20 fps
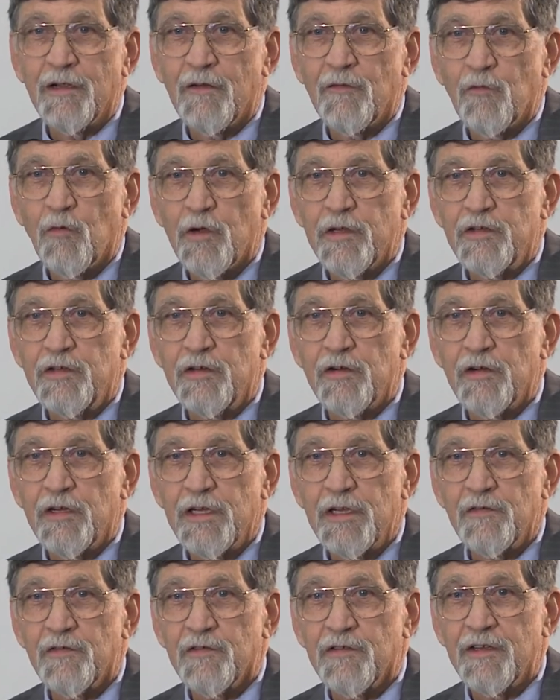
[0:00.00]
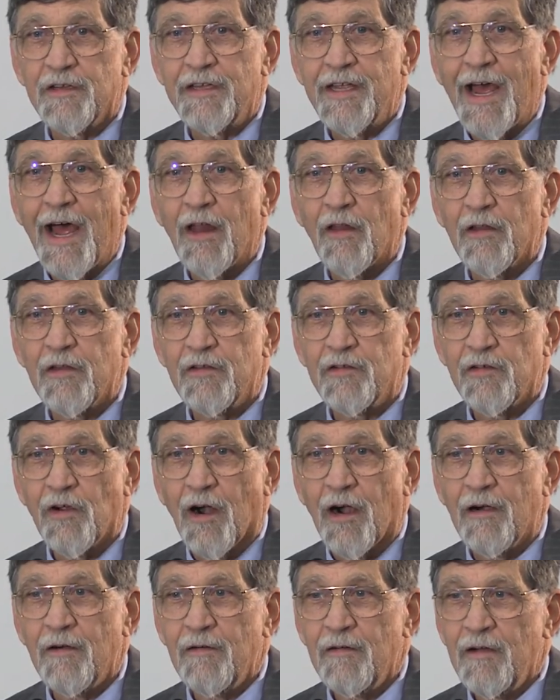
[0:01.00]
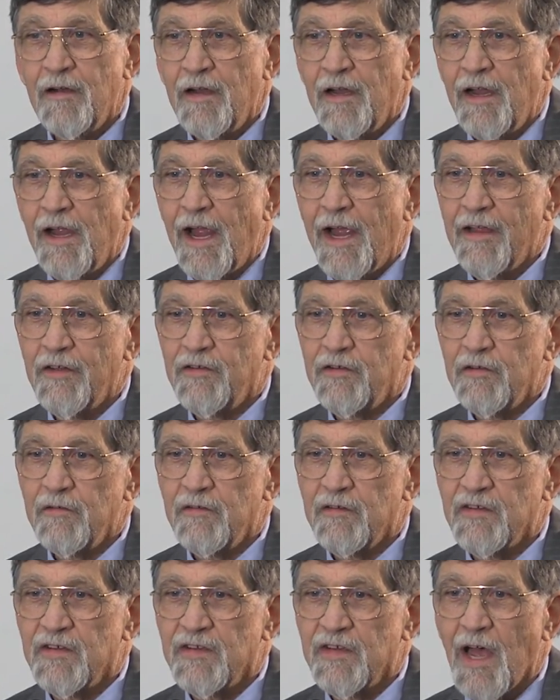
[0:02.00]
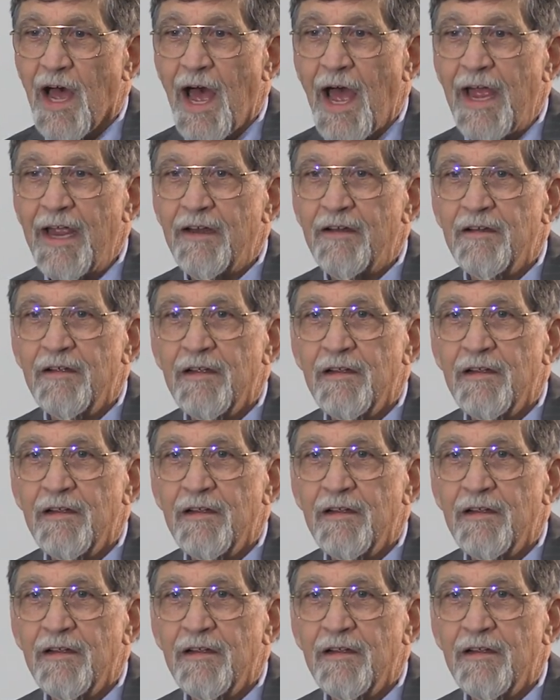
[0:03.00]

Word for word: of what your gifts and talents are as you decide